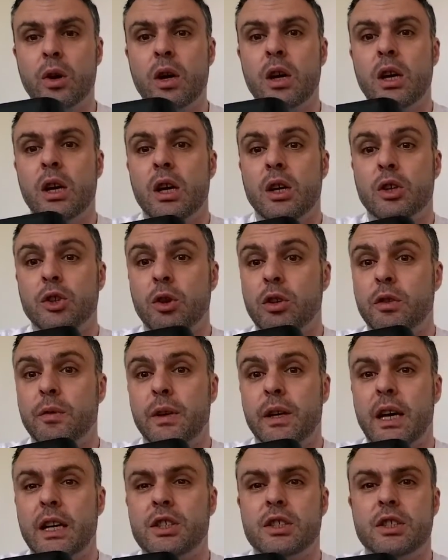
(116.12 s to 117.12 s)
for
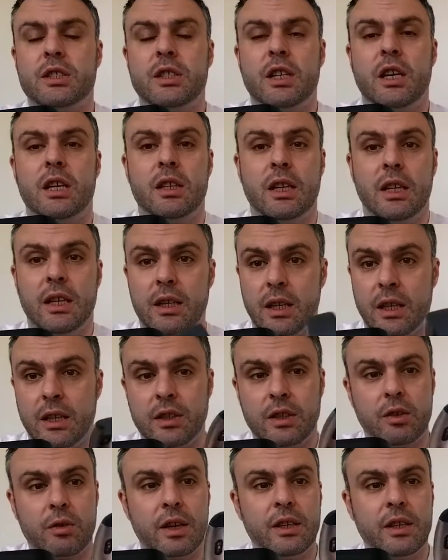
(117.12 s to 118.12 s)
notifications and
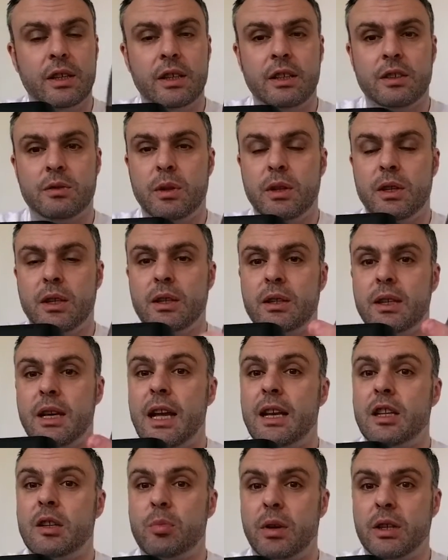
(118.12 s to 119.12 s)
in integrating these
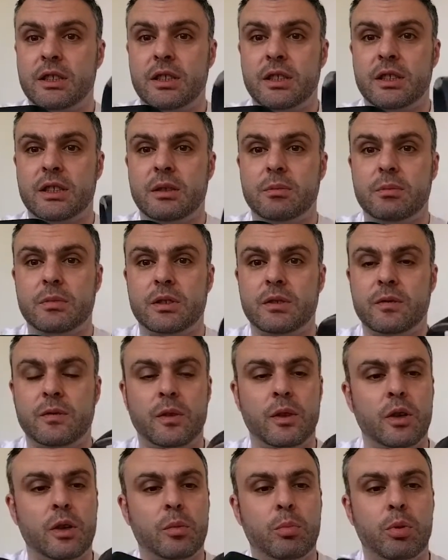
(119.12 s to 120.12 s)
within enterprise
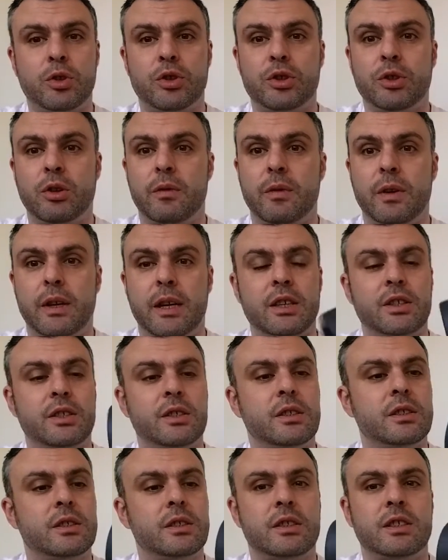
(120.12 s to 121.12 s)
systems for push
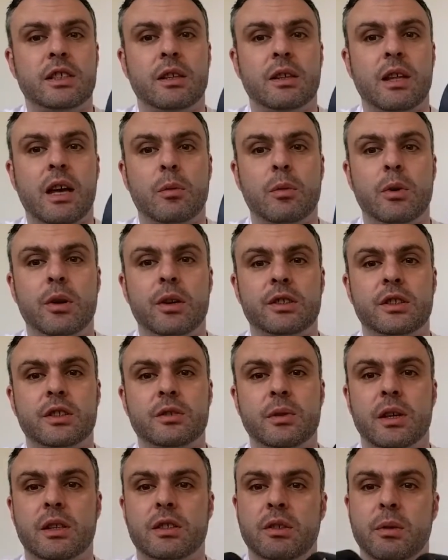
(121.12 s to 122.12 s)
notifications to see how that
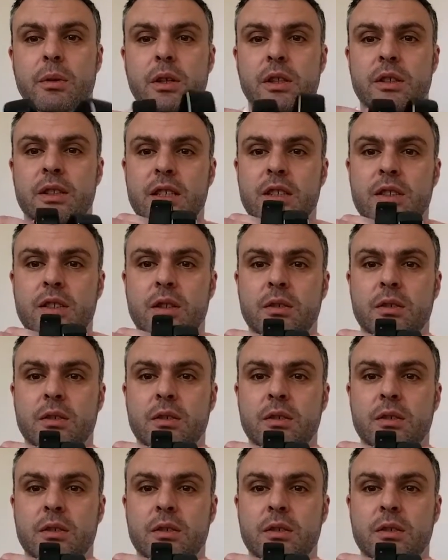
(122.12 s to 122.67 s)
works as well. So I'm